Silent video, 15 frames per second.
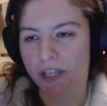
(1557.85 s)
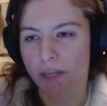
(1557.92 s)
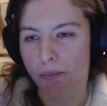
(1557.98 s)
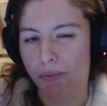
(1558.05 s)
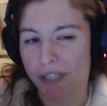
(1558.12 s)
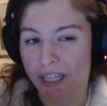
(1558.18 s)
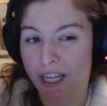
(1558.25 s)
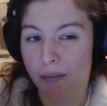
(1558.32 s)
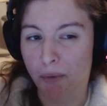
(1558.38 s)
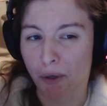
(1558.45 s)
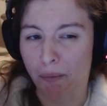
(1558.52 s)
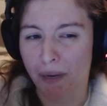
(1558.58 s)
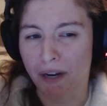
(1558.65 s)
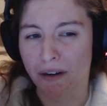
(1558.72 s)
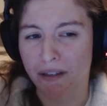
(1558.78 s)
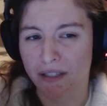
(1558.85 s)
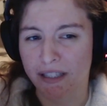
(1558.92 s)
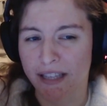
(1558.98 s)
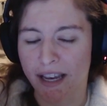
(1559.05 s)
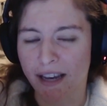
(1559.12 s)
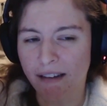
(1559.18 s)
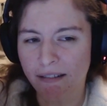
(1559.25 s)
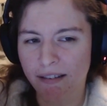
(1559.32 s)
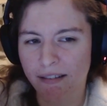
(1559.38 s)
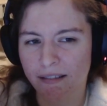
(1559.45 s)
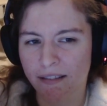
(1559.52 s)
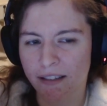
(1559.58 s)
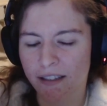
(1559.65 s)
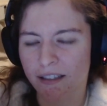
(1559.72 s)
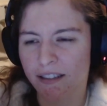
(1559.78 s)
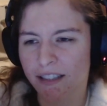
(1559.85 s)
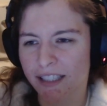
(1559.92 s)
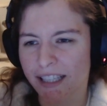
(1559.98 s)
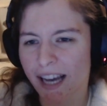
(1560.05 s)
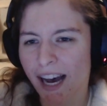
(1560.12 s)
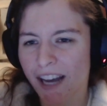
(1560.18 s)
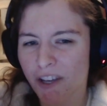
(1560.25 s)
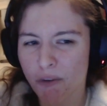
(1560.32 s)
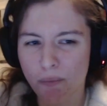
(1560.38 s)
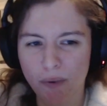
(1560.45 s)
like, bringing up her parents' death, the guy who